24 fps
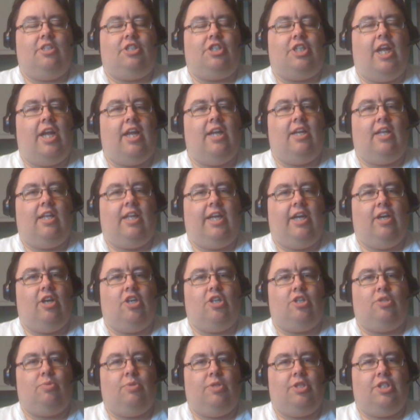
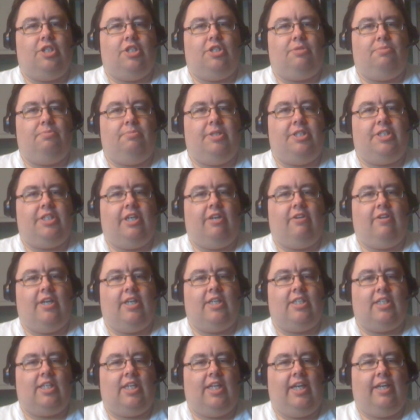Chandeliers would just
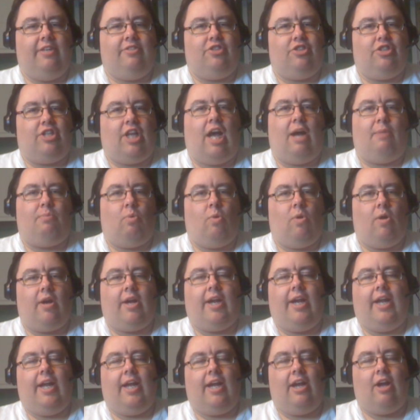mysteriously stop
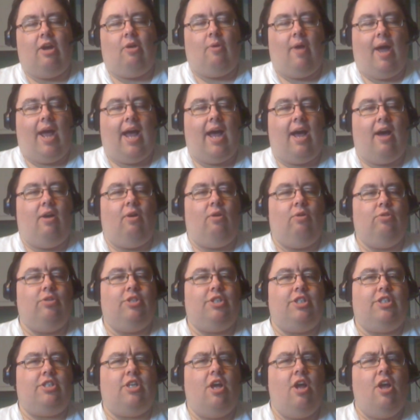working and go out.
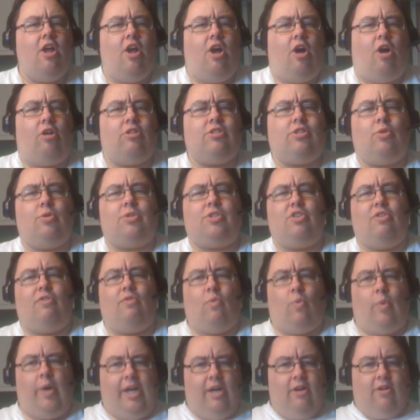Just all sorts
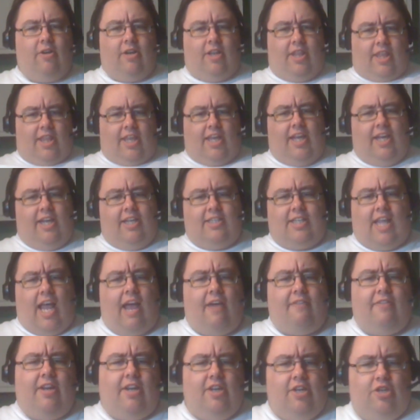of weird things
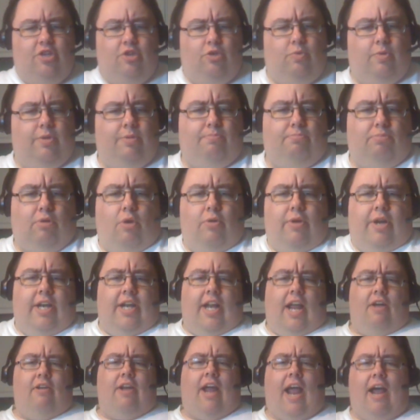having to do with
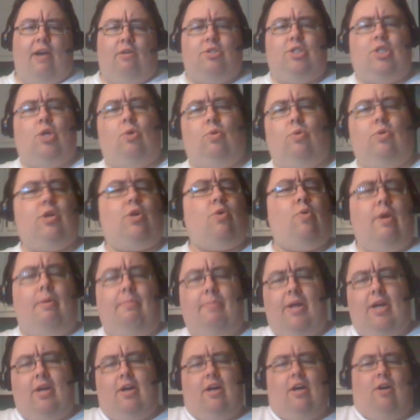broken down household
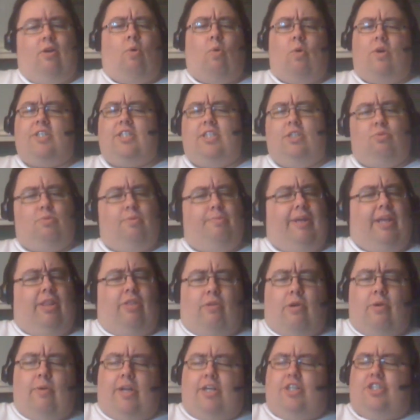equipment. Horses would be
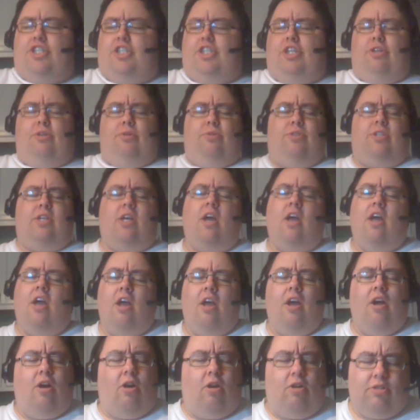throwing shoes.
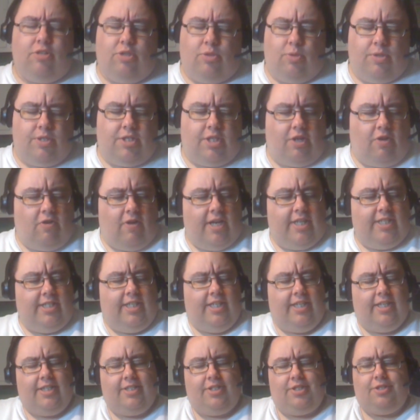All sorts of
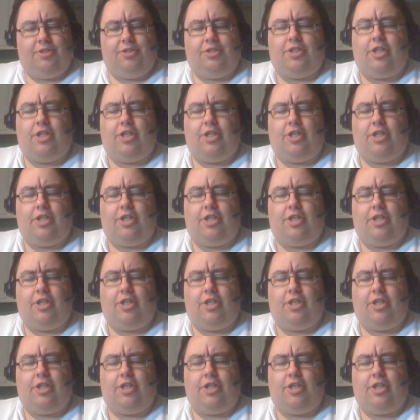craziness.